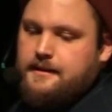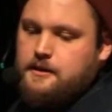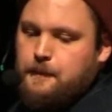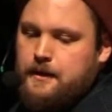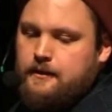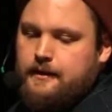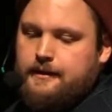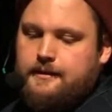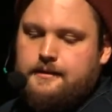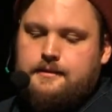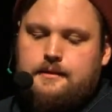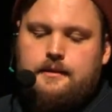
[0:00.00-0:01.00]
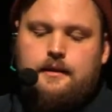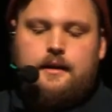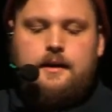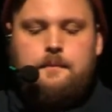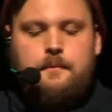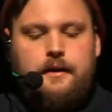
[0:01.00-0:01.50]
an experience,
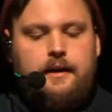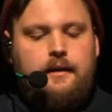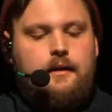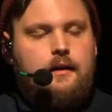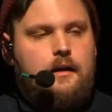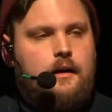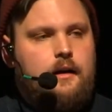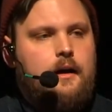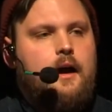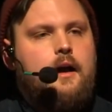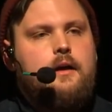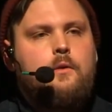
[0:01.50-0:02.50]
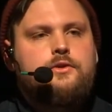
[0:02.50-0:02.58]
I